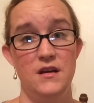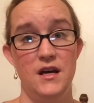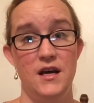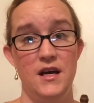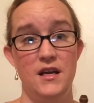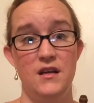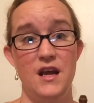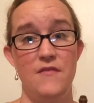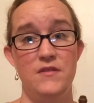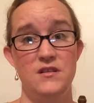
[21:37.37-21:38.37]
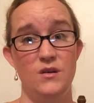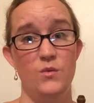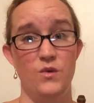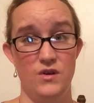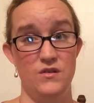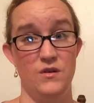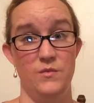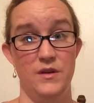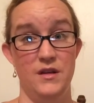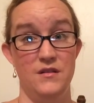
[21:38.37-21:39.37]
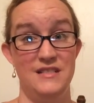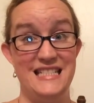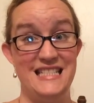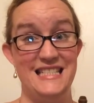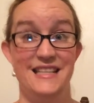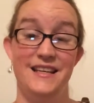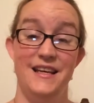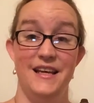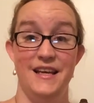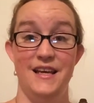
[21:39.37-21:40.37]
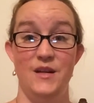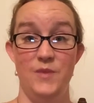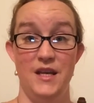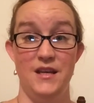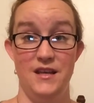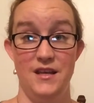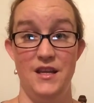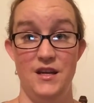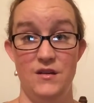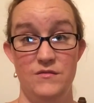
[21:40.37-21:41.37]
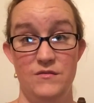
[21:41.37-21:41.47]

I could have an adult wardrobe and be, you know,